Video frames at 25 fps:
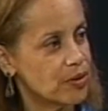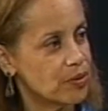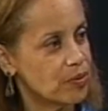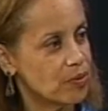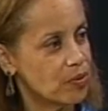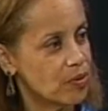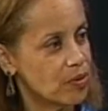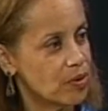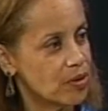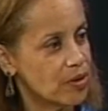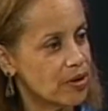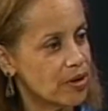
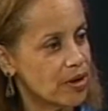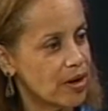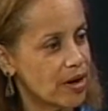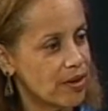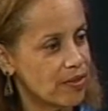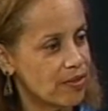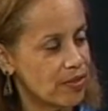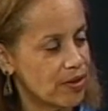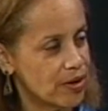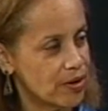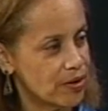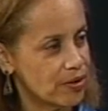War,
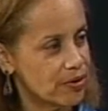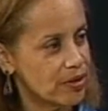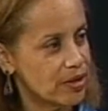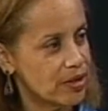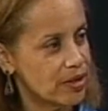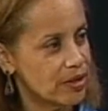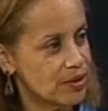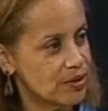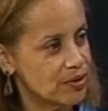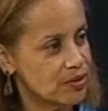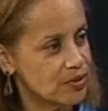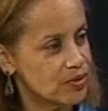and there
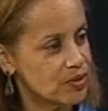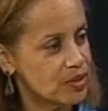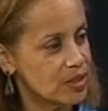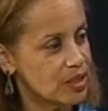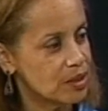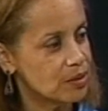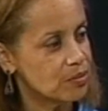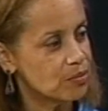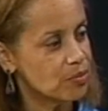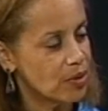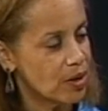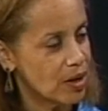is
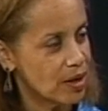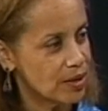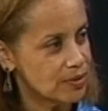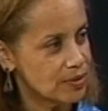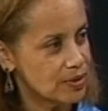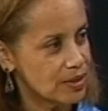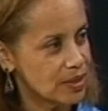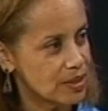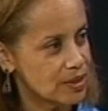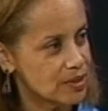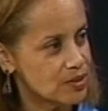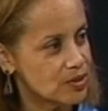in
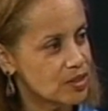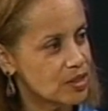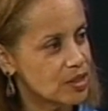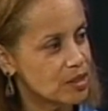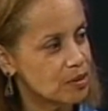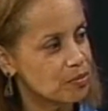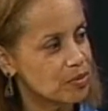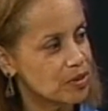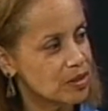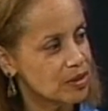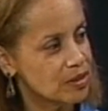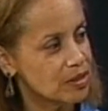process
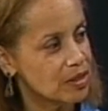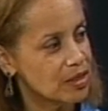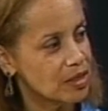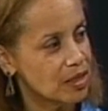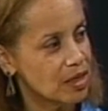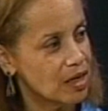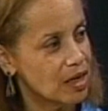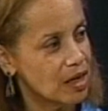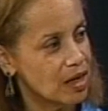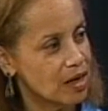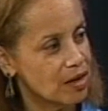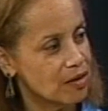the
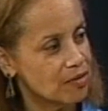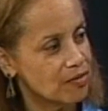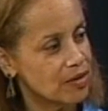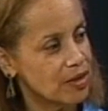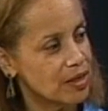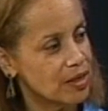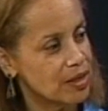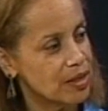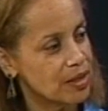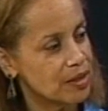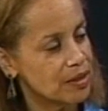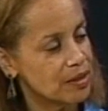building of
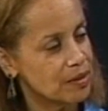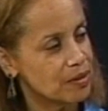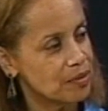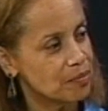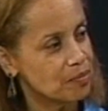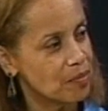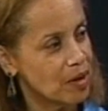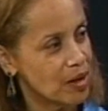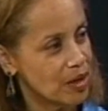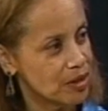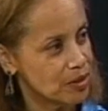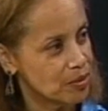a
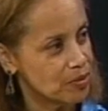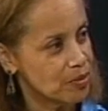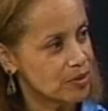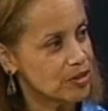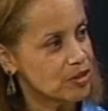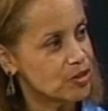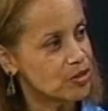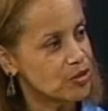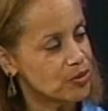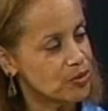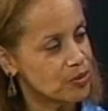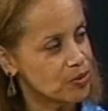
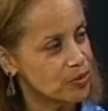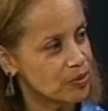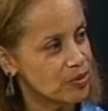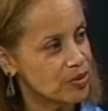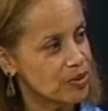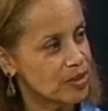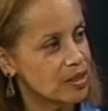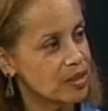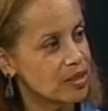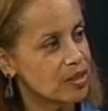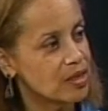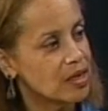monument to
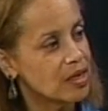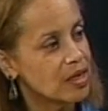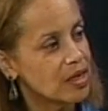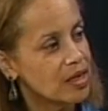the